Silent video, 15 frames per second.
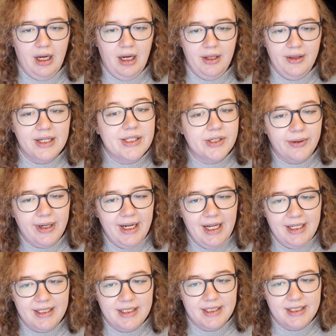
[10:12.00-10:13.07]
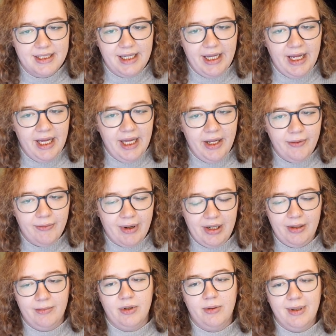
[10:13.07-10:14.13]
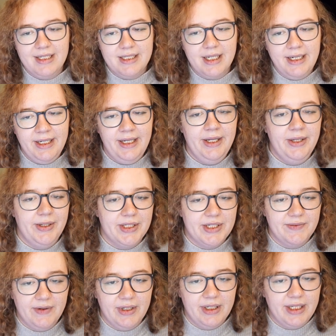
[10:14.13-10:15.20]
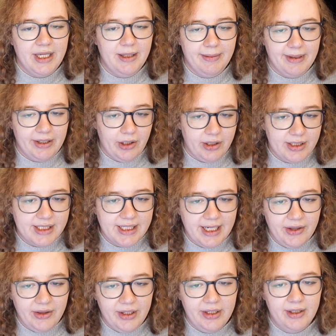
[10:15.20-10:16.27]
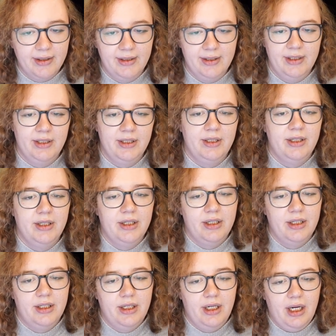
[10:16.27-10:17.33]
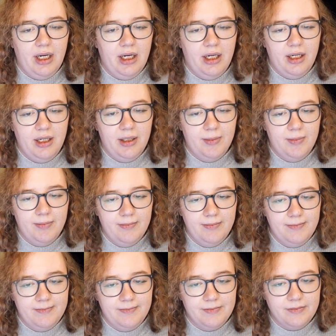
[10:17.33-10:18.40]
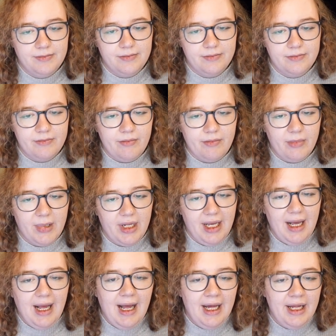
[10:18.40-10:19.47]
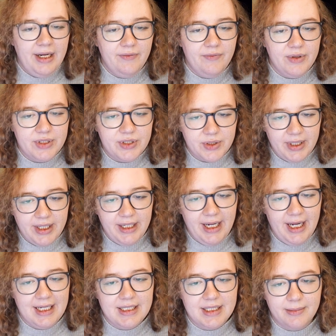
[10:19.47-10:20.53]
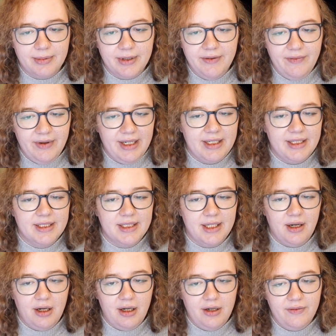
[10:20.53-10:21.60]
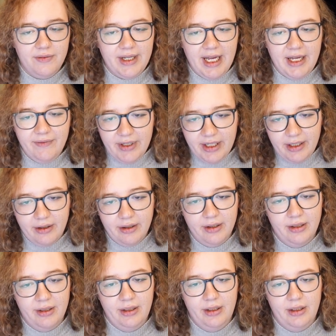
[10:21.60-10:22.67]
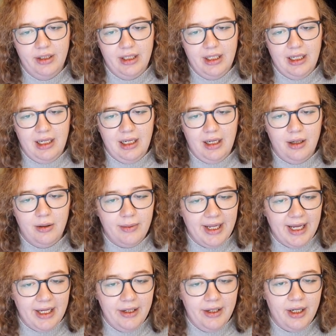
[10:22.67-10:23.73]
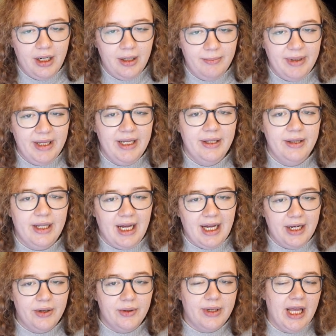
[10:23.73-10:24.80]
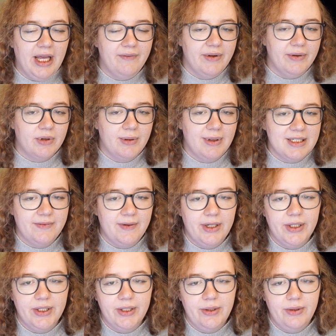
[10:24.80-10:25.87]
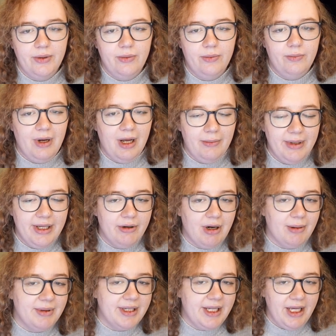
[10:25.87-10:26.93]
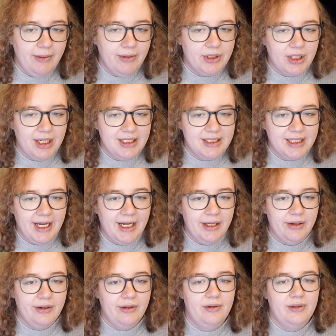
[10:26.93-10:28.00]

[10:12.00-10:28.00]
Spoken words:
This creates a random request ID just for keeping logs together. And if the string has the prefix of kv, we end up in the handle kv request function where we grab the key we're trying to get.